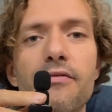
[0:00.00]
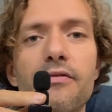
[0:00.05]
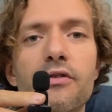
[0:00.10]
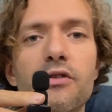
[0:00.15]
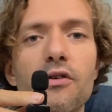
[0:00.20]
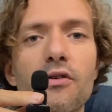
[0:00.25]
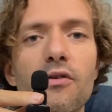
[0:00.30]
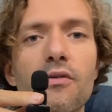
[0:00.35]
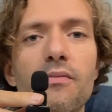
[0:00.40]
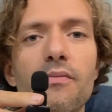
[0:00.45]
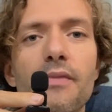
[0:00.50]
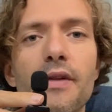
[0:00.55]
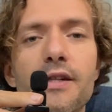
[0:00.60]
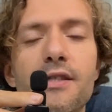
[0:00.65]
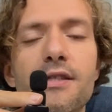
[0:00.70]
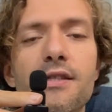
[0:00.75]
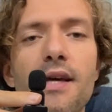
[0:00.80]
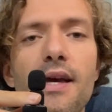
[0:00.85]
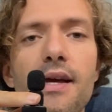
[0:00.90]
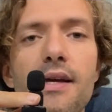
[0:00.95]
so let's
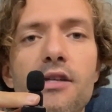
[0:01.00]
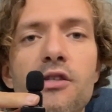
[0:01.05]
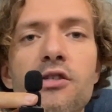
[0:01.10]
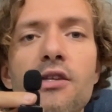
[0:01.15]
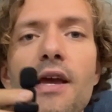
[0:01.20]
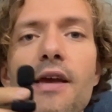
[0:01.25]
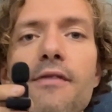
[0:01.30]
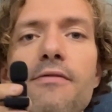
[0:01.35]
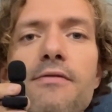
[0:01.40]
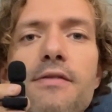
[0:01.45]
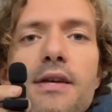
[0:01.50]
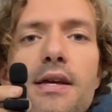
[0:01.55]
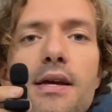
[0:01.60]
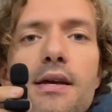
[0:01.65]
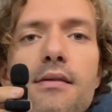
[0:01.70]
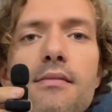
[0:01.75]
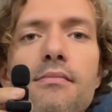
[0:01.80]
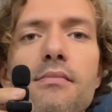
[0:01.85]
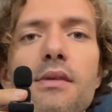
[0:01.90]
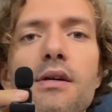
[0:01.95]
say safety,